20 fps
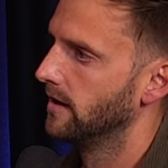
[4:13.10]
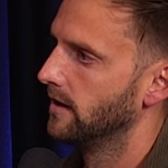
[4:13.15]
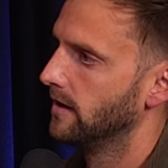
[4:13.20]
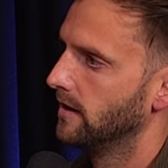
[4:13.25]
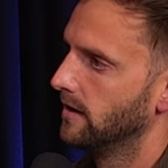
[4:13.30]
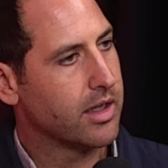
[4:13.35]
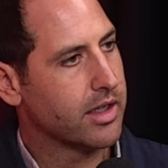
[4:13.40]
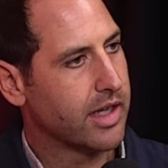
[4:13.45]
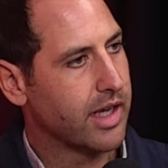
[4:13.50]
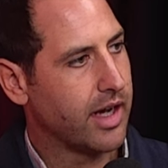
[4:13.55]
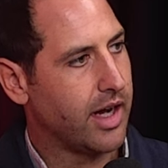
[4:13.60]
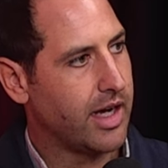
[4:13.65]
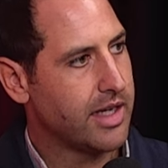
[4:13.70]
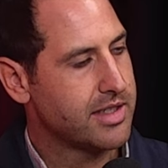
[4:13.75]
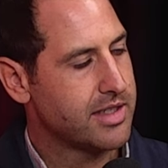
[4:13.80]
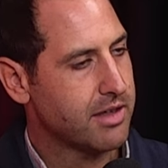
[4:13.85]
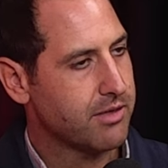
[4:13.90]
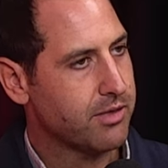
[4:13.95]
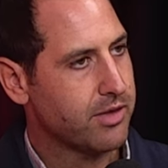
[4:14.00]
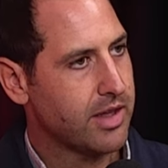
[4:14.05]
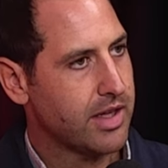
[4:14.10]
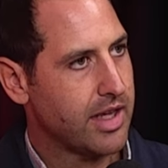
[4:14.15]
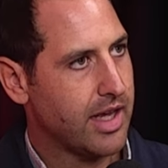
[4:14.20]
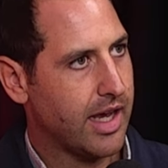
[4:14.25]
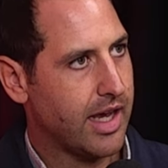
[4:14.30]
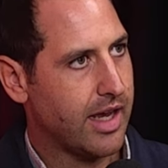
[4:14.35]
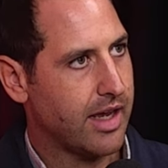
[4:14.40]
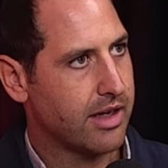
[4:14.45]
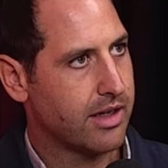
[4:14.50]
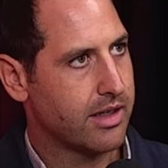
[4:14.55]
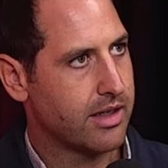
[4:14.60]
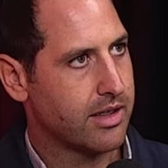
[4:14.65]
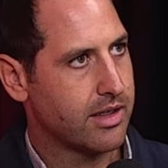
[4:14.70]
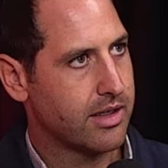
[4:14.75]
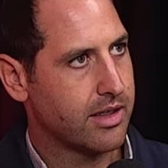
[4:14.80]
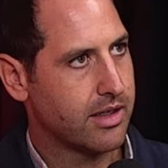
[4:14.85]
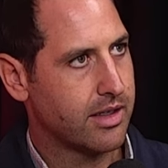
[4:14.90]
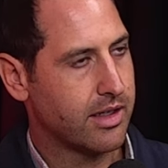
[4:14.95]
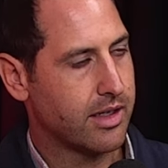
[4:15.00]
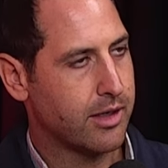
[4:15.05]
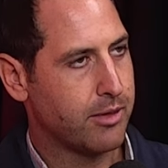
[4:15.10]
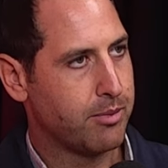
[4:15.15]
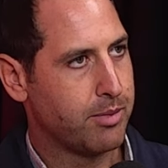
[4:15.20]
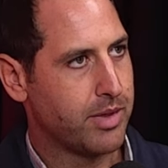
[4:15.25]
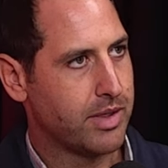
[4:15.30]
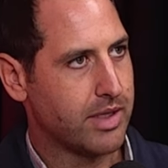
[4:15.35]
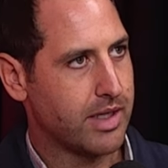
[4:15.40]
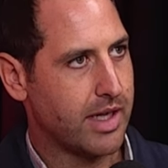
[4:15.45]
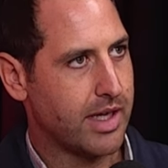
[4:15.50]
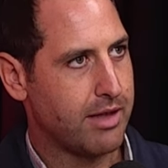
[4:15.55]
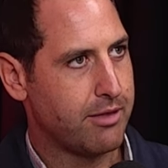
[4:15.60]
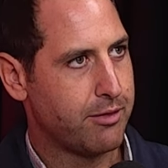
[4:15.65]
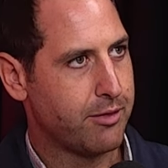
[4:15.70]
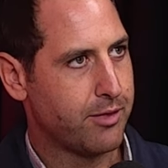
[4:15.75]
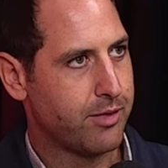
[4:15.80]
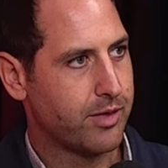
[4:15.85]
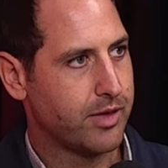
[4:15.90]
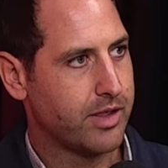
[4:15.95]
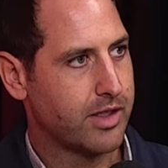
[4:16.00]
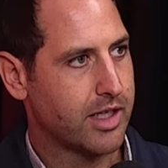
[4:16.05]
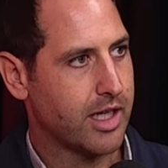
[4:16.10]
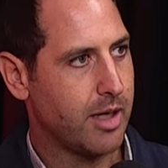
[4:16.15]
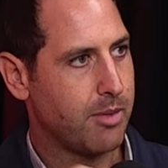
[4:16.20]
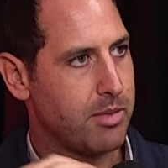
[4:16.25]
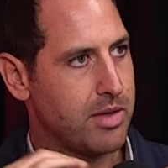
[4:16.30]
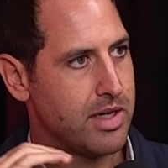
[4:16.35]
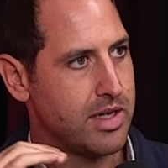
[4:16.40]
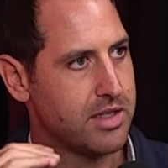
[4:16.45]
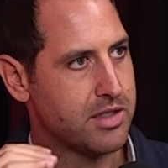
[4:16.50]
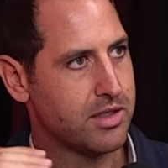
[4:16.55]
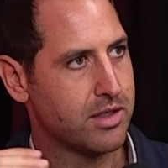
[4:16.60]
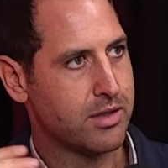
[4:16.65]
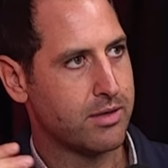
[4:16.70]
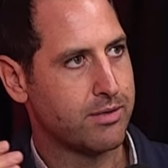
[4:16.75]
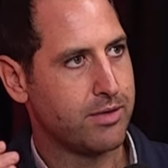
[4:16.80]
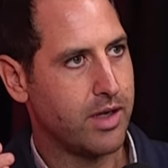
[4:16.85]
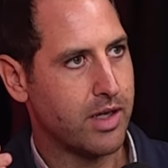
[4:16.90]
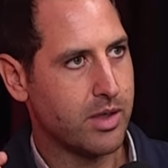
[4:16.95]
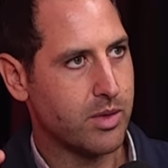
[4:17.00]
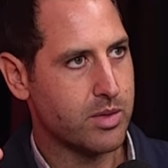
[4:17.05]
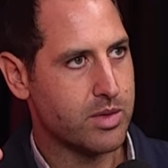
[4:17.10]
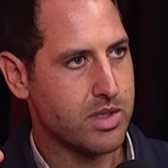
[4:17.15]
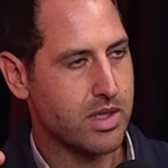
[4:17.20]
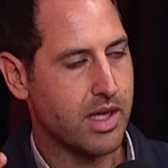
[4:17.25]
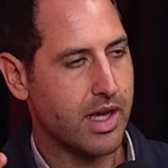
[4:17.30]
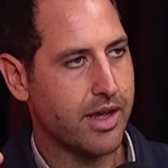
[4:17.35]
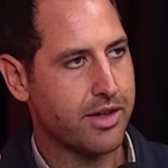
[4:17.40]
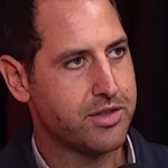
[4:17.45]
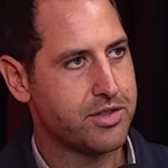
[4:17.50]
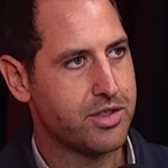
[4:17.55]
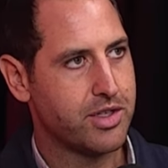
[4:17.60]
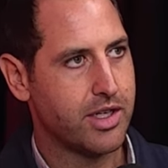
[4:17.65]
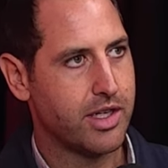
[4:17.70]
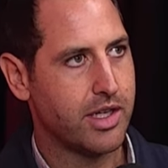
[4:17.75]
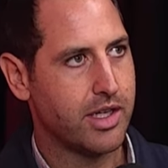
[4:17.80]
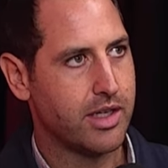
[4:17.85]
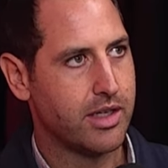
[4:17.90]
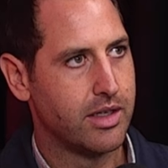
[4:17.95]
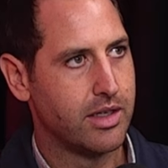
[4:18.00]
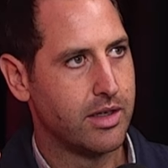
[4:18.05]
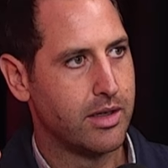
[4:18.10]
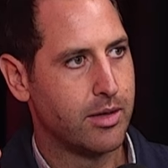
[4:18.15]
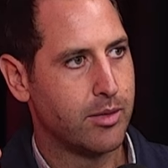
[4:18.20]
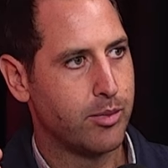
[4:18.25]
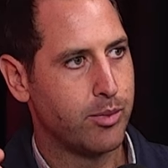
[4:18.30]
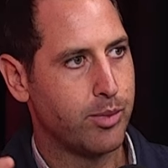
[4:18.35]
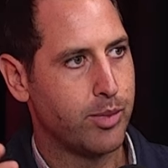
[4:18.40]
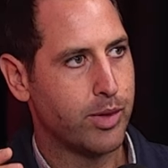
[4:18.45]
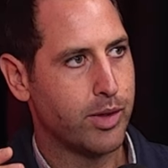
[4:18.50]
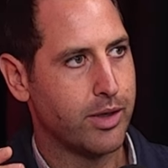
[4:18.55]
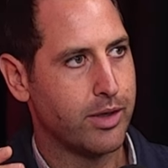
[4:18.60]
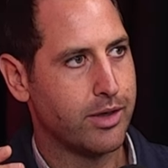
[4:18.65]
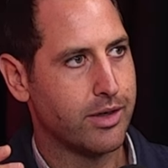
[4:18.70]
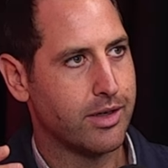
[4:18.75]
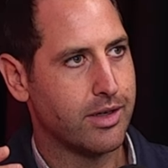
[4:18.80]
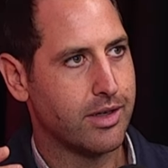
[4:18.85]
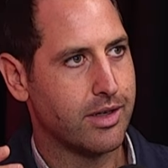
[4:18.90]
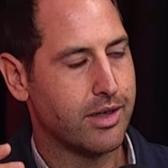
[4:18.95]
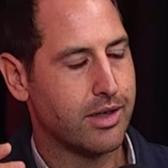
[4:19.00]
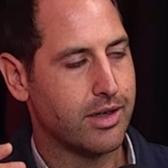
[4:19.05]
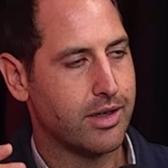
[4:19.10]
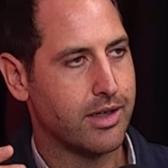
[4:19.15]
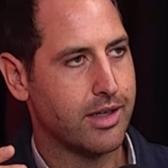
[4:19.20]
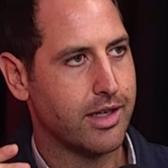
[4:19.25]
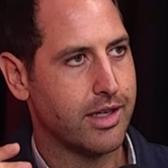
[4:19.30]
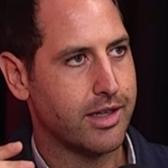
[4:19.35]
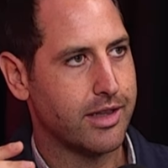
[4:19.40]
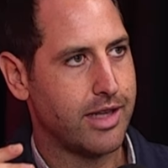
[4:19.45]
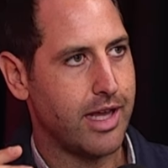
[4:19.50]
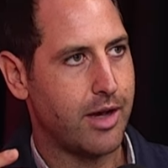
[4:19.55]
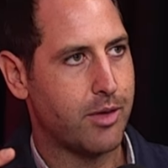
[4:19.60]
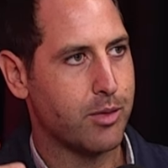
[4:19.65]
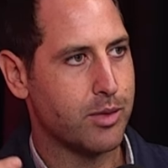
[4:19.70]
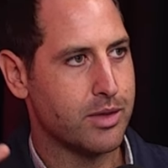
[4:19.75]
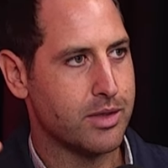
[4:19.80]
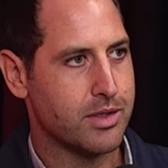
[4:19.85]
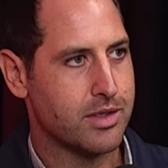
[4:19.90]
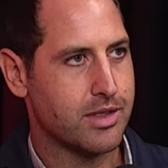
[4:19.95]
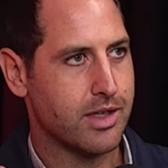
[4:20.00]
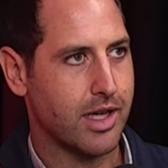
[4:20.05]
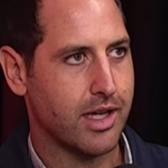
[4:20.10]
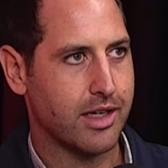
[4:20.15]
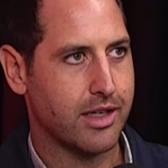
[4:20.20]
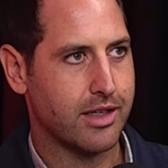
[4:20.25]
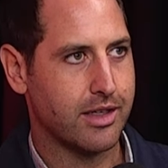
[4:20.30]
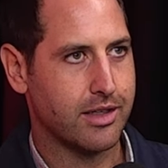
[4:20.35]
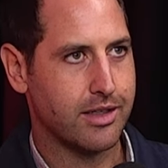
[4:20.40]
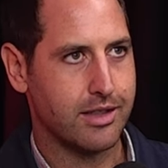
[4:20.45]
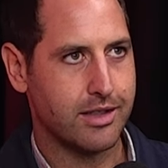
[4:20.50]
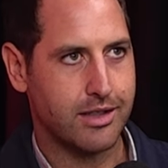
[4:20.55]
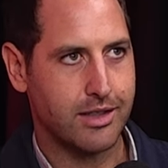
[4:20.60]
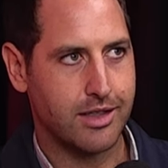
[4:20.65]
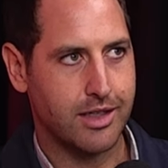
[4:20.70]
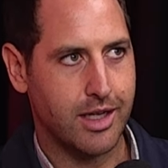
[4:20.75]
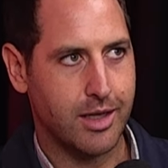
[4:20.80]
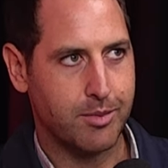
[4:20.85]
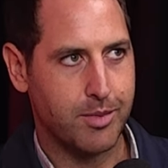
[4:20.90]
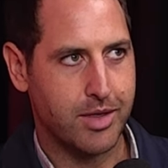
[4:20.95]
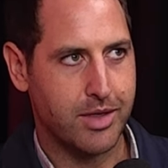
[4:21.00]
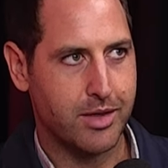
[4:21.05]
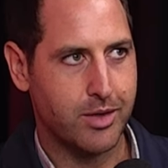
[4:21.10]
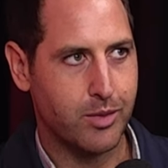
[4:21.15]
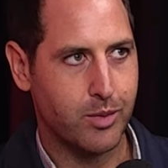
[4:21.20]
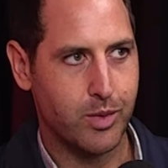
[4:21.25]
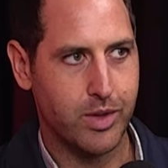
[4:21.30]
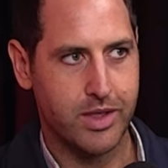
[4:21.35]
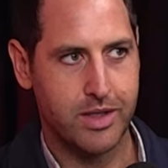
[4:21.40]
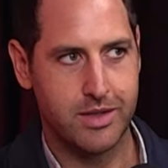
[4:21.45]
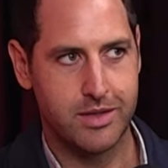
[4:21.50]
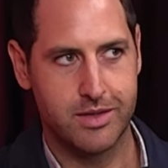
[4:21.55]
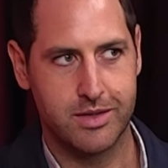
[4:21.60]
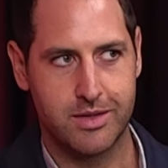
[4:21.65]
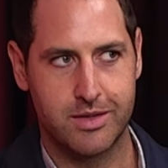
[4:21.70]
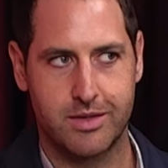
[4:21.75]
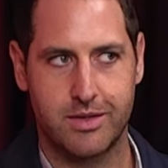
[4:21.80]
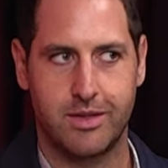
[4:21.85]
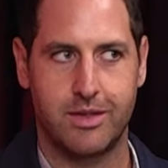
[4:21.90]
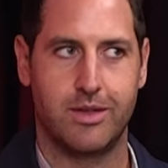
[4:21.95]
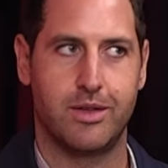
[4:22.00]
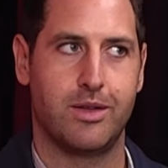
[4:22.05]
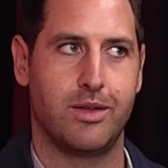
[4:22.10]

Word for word: I yeah, I definitely had a belief coming into the finals last year, but it, that was like, I mean, the wins.